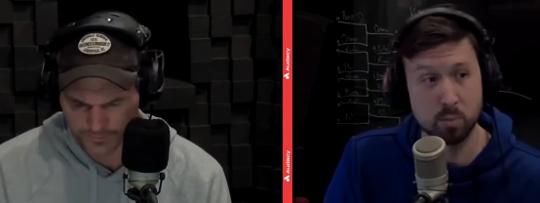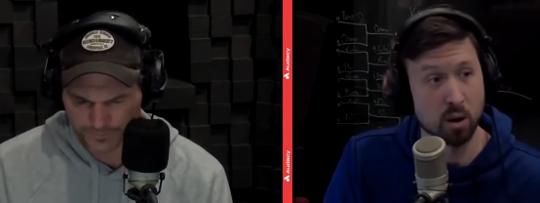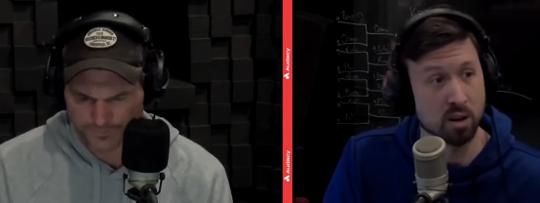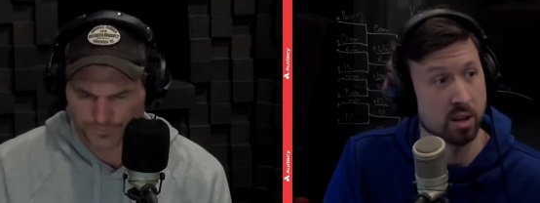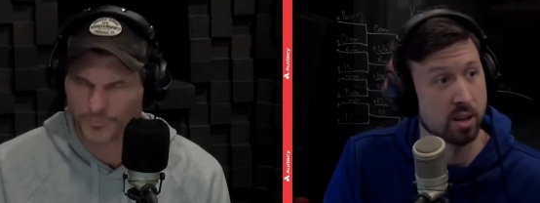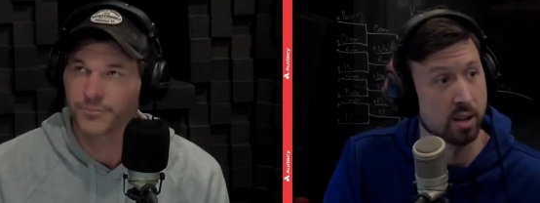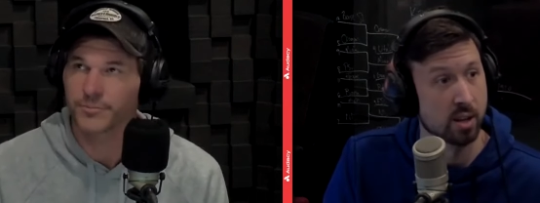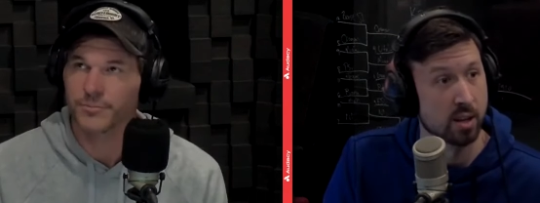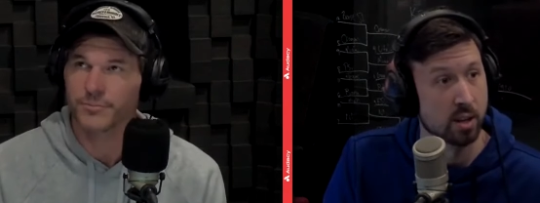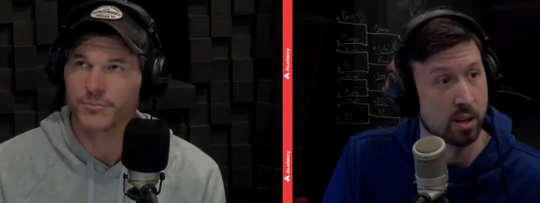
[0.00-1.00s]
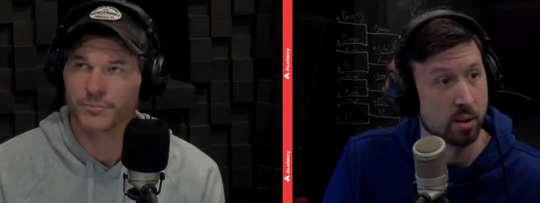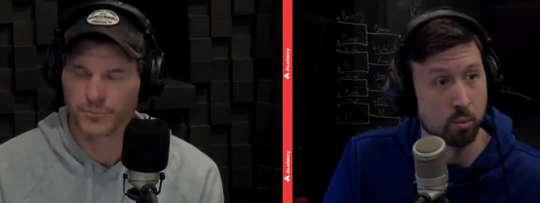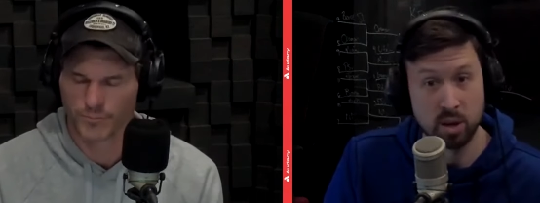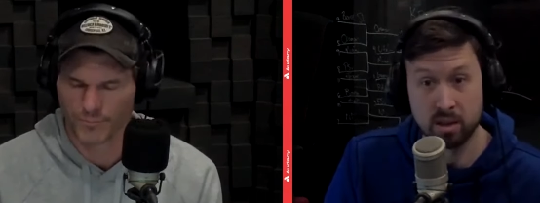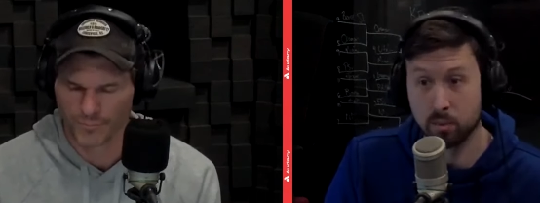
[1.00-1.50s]
Speaker 1: part,
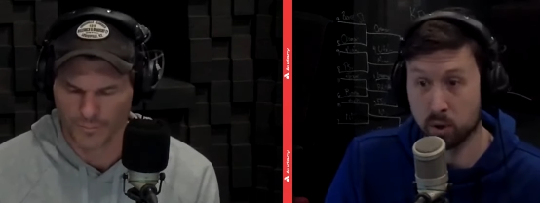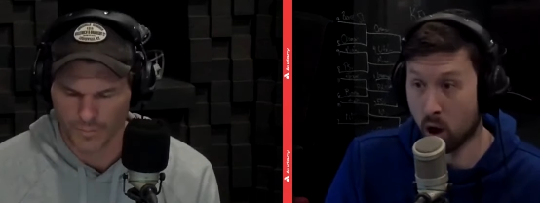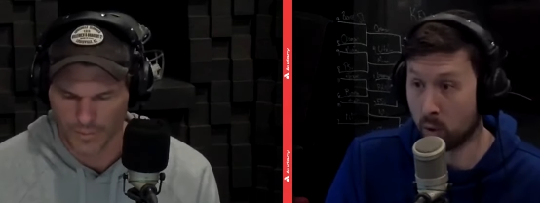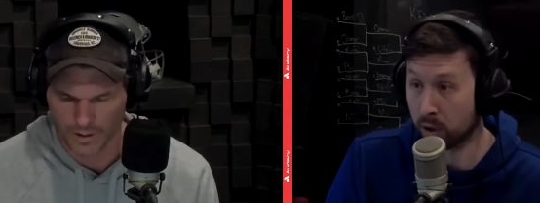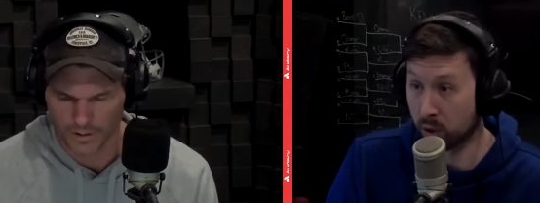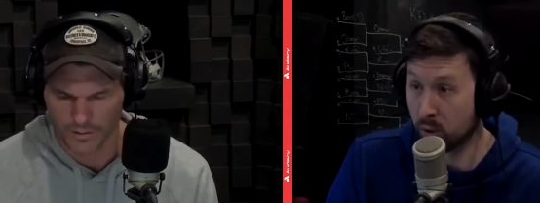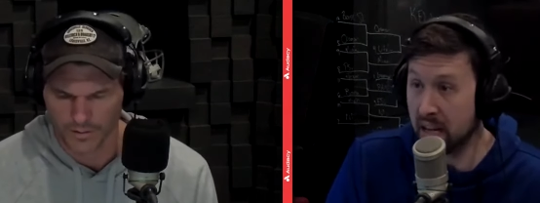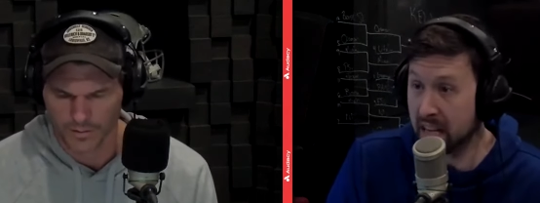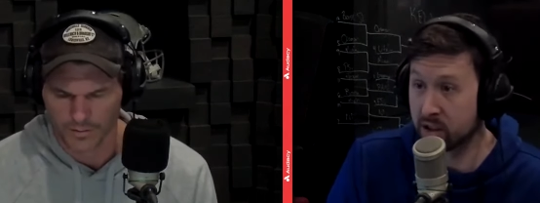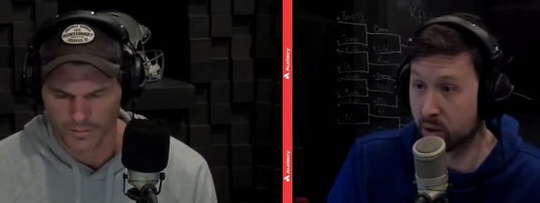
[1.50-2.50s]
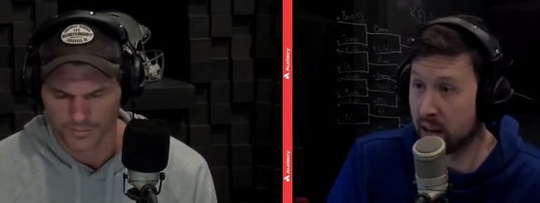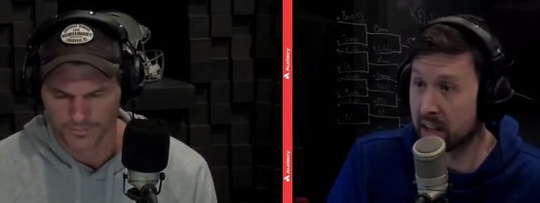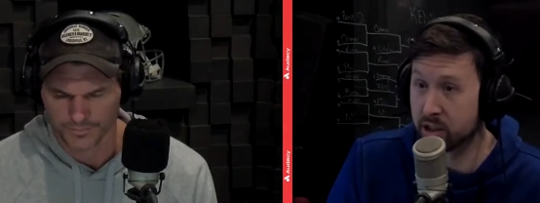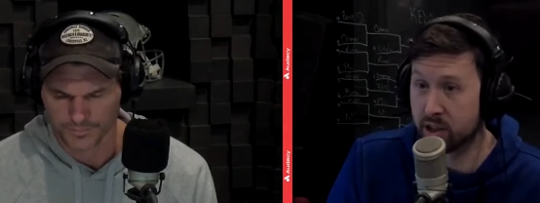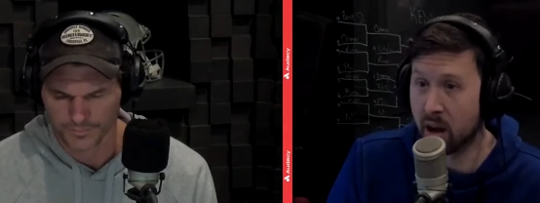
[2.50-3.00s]
we all would agree he's great at
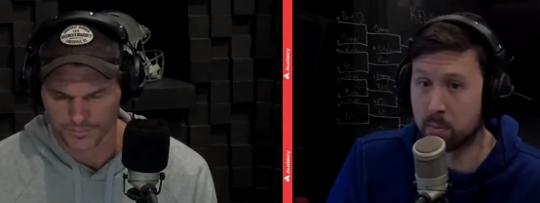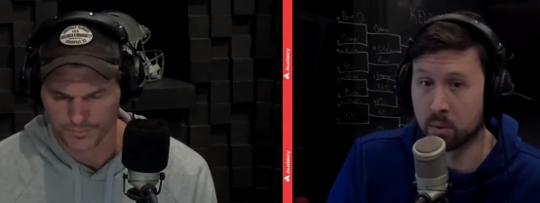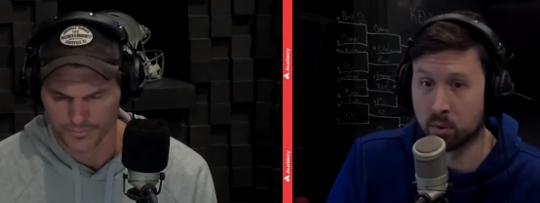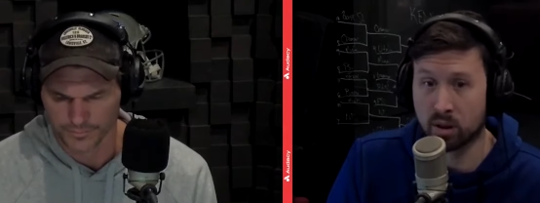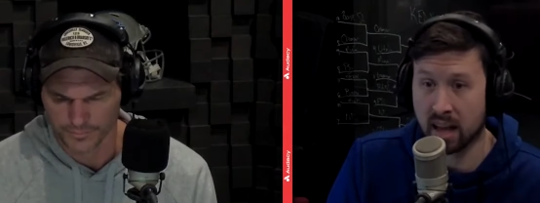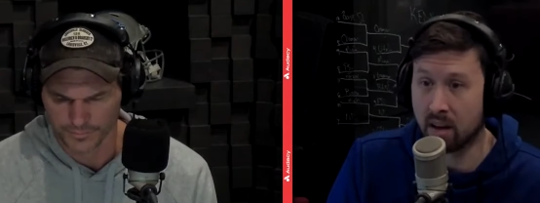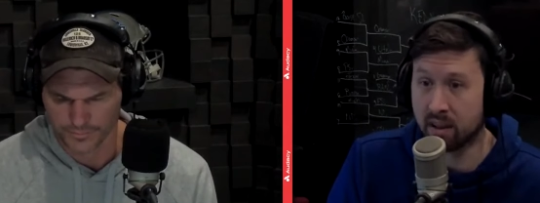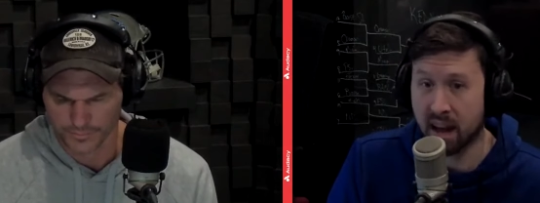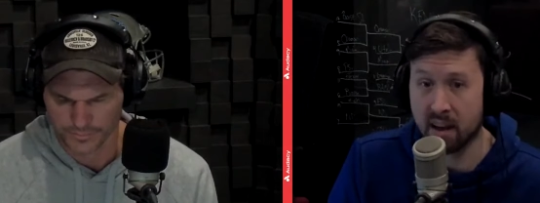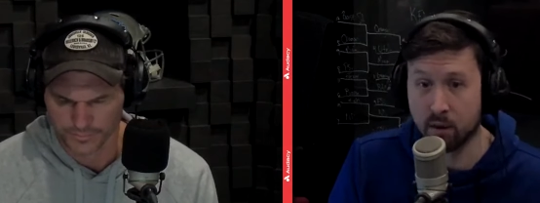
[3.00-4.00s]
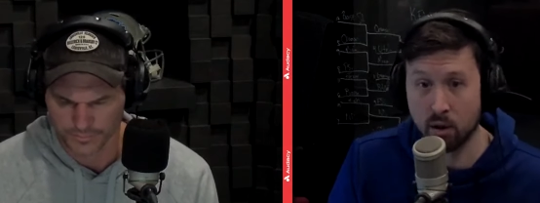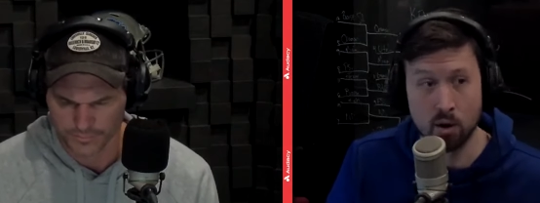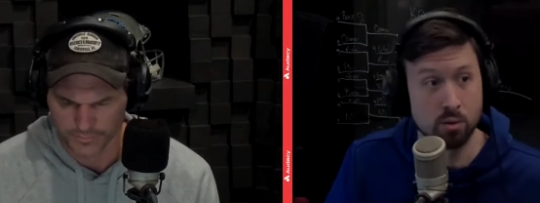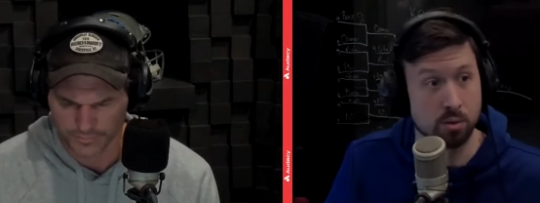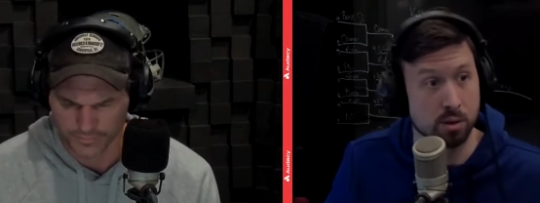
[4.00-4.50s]
his job, but we're allowed to have our
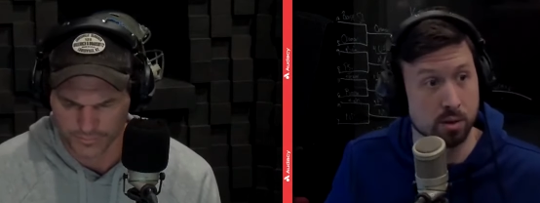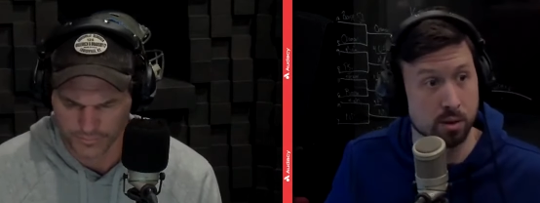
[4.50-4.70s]
own